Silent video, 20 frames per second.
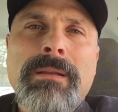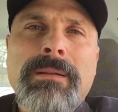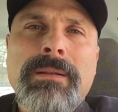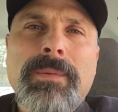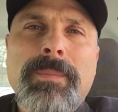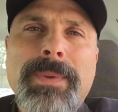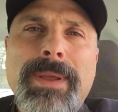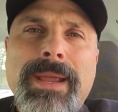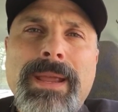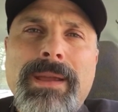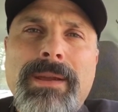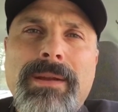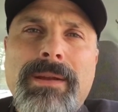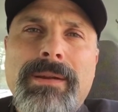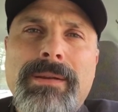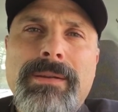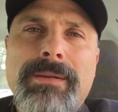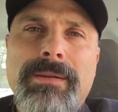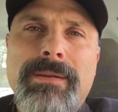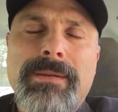to be
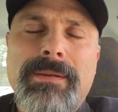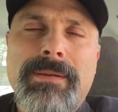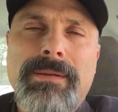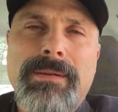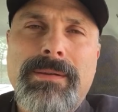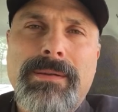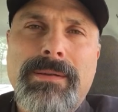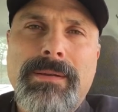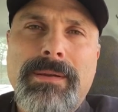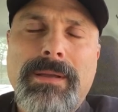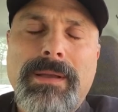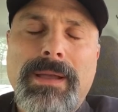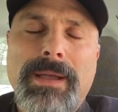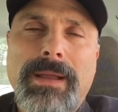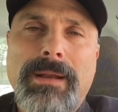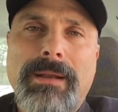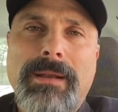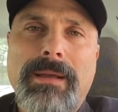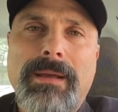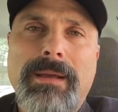here
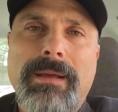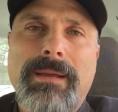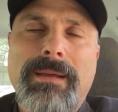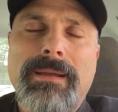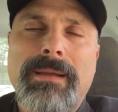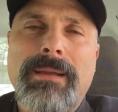and uh,